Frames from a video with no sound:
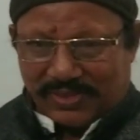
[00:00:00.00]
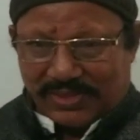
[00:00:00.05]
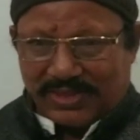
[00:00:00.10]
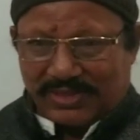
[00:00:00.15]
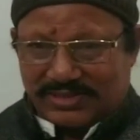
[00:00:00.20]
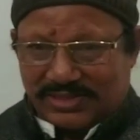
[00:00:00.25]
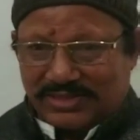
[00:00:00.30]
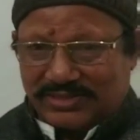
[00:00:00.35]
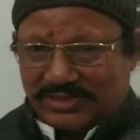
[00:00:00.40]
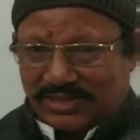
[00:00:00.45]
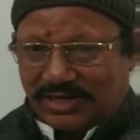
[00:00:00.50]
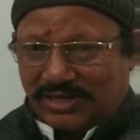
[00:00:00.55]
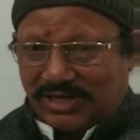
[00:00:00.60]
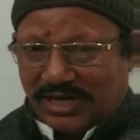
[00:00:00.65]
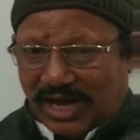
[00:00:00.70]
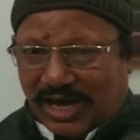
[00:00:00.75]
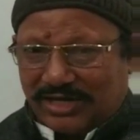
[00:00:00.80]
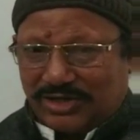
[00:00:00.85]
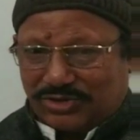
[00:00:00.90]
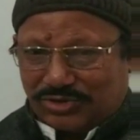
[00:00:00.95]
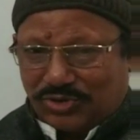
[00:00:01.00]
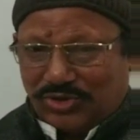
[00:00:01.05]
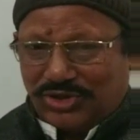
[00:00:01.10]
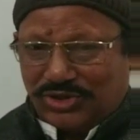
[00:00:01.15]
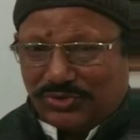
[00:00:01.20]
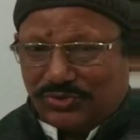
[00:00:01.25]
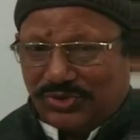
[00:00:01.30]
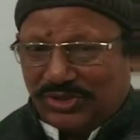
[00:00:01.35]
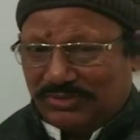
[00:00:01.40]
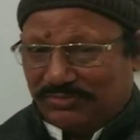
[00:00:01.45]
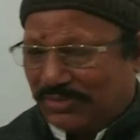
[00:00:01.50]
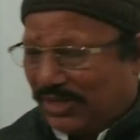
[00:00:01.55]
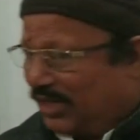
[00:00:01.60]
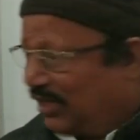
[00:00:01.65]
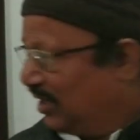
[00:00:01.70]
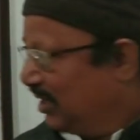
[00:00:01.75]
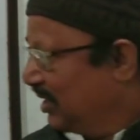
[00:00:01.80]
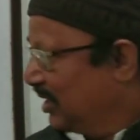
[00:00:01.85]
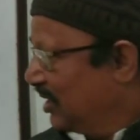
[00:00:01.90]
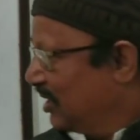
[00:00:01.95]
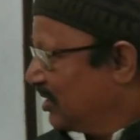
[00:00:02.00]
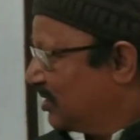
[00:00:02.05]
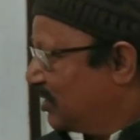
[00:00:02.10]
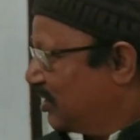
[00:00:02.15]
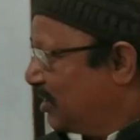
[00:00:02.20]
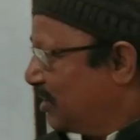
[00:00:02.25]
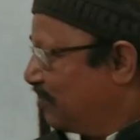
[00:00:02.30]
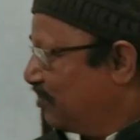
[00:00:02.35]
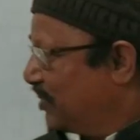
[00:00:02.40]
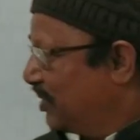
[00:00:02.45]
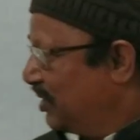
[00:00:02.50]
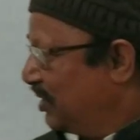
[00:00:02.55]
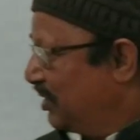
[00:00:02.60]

This is the, I told you in my third